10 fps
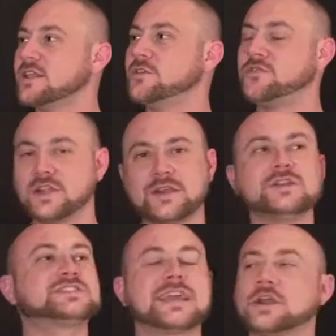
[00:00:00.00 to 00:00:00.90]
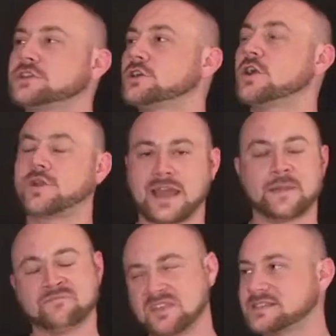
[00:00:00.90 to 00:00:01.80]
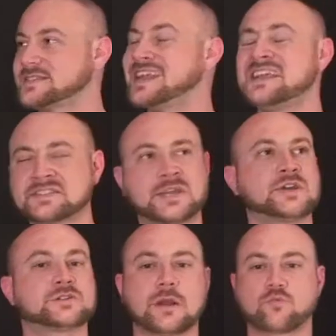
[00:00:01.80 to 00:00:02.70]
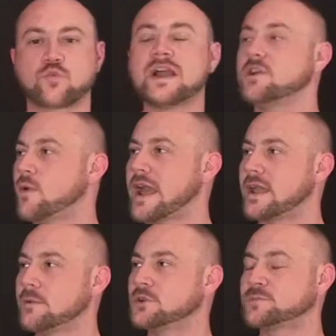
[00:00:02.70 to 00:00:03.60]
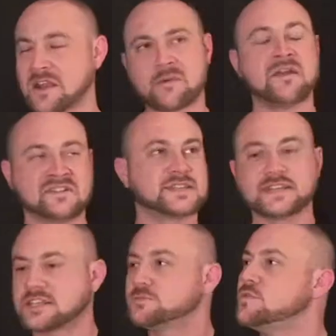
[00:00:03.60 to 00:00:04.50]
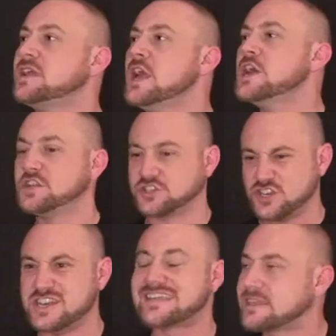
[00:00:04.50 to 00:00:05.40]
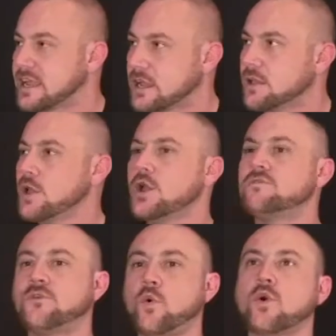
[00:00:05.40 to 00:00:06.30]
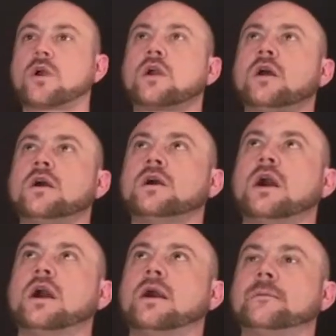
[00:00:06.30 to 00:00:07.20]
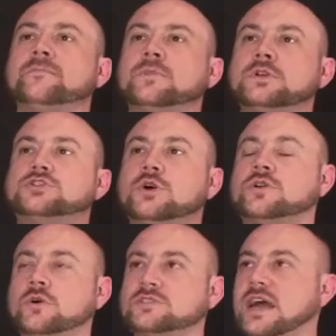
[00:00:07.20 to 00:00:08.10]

Valerian's character, okay, they set his character up right away, which, by the way, I want to say, like, this movie does nothing for show don't